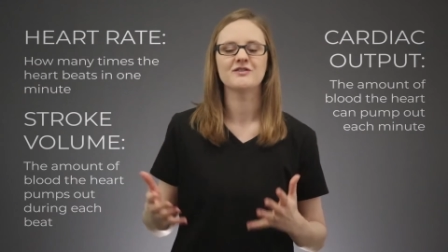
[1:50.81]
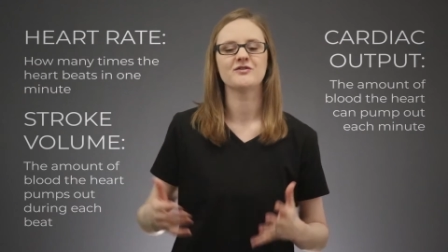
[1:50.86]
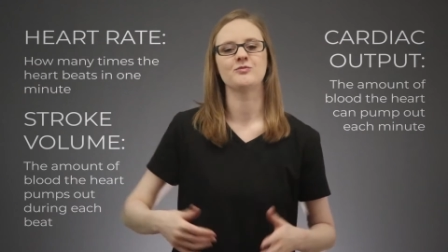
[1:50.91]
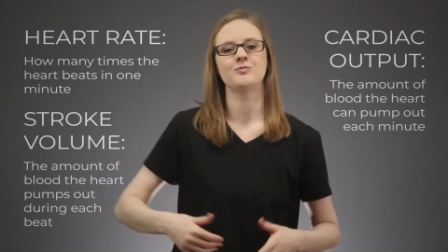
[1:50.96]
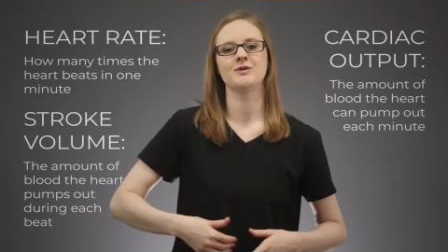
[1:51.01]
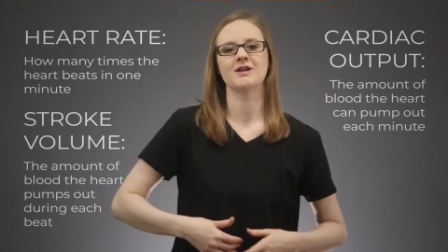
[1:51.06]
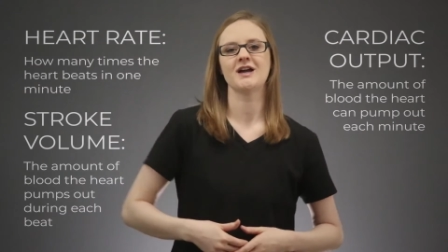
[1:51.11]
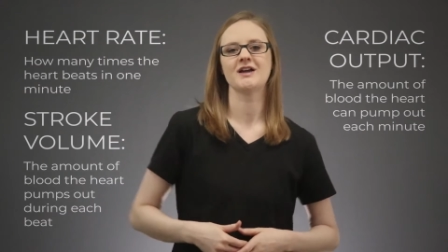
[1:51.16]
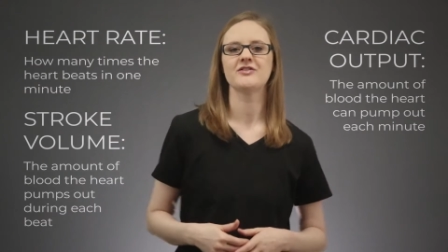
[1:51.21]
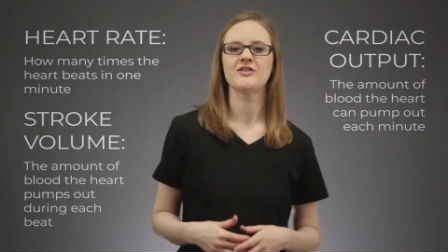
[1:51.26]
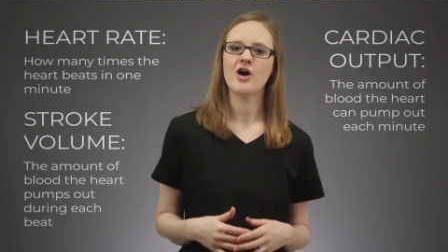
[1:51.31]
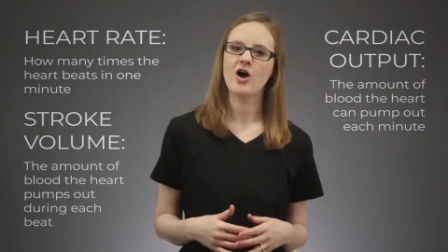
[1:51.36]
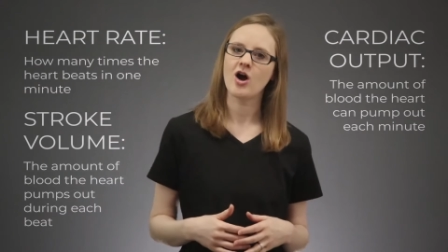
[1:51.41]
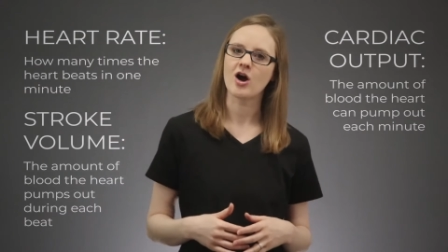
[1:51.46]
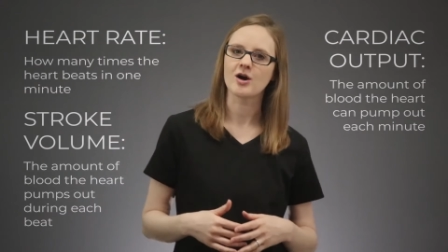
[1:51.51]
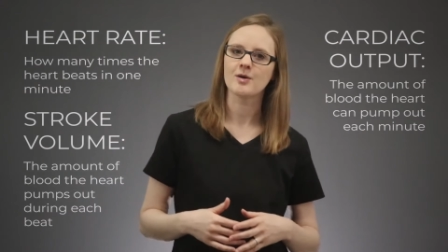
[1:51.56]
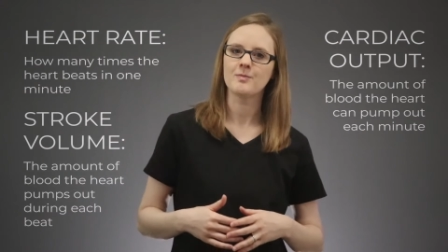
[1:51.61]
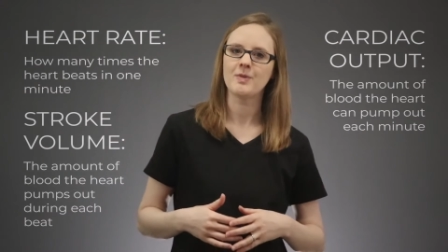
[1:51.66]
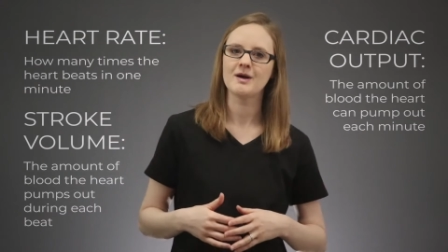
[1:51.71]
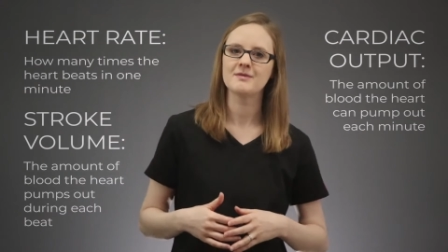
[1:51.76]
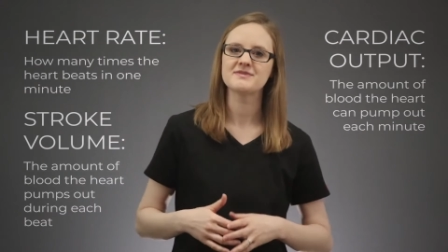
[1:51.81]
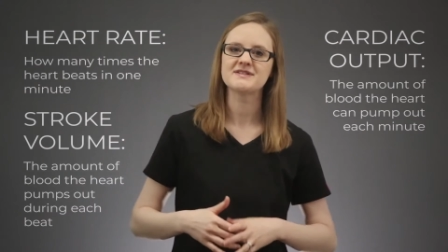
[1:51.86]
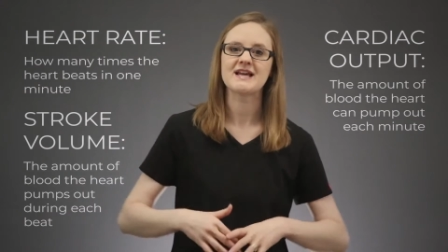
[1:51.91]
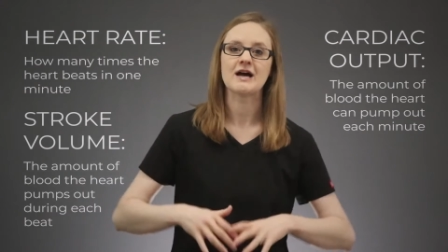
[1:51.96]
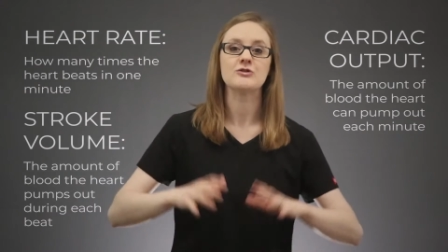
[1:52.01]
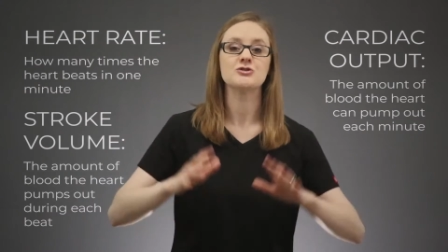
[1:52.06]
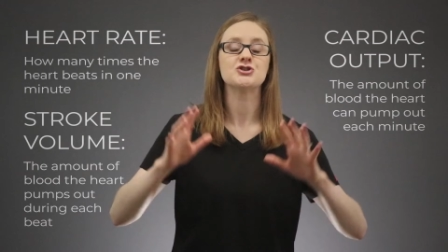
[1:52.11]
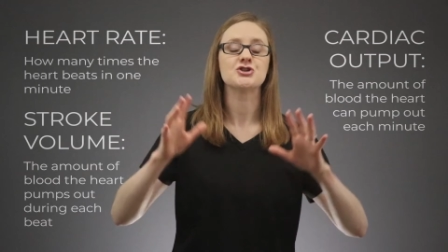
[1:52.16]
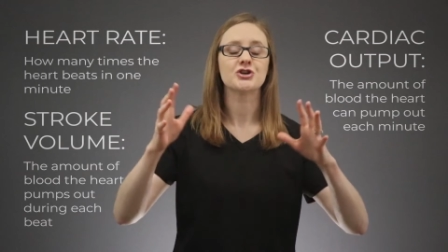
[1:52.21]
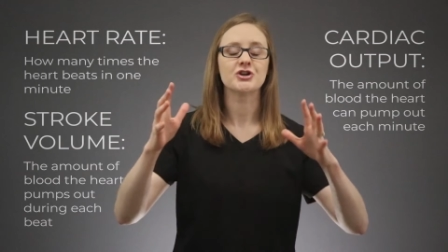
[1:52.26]
of blood the heart pumps
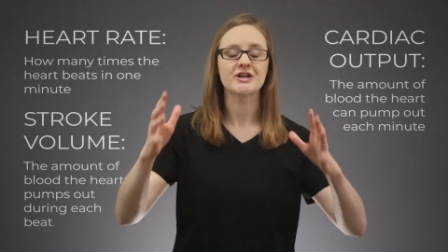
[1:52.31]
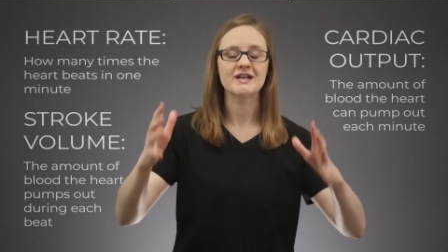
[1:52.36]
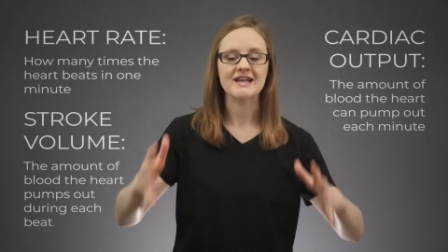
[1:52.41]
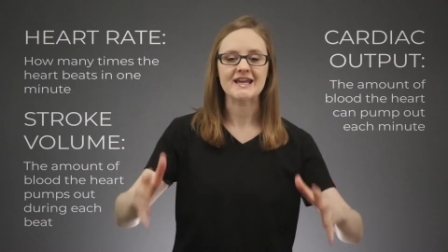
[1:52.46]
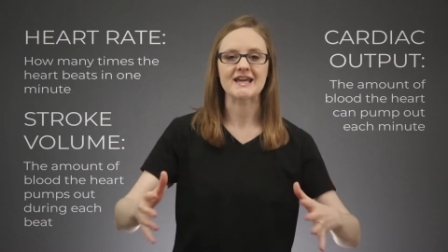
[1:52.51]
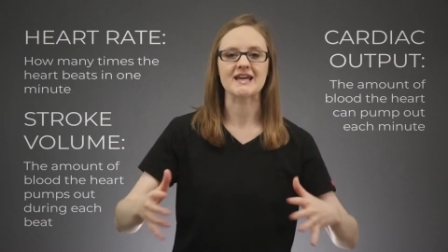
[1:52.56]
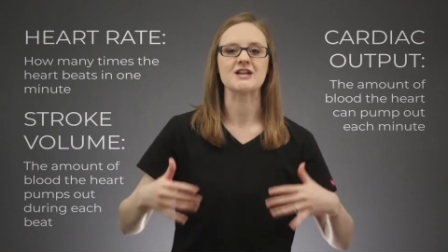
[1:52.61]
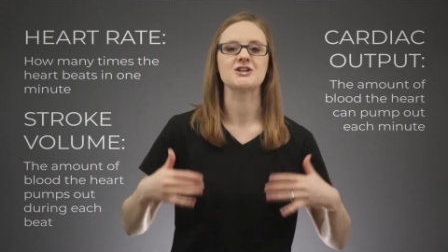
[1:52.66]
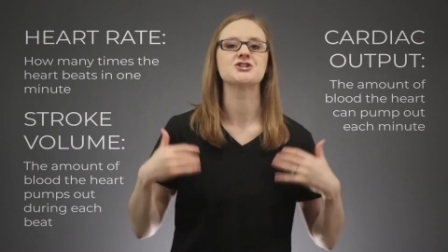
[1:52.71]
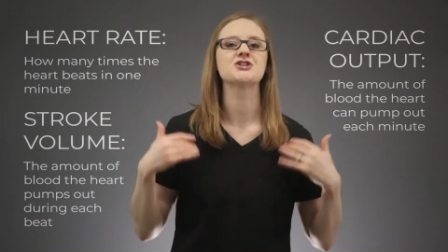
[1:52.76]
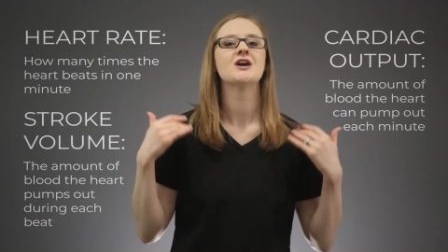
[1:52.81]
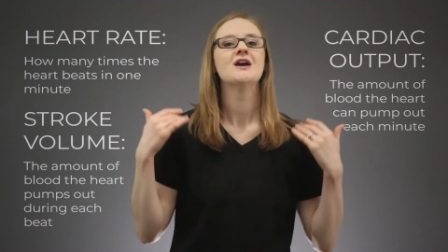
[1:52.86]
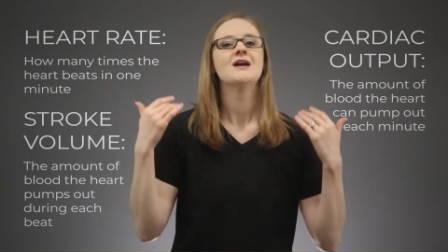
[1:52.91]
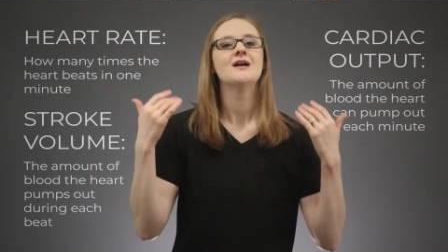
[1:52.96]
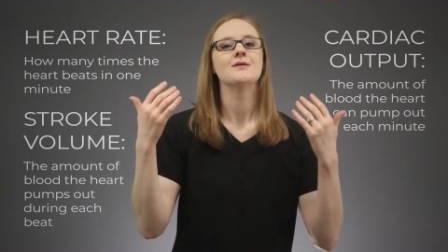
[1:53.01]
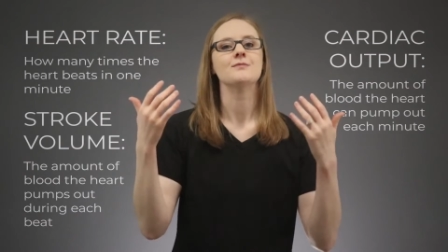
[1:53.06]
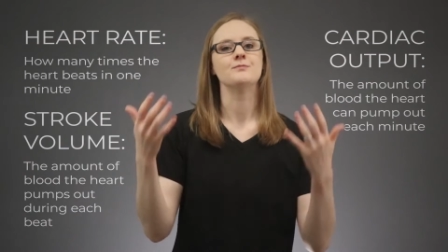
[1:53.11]
out during each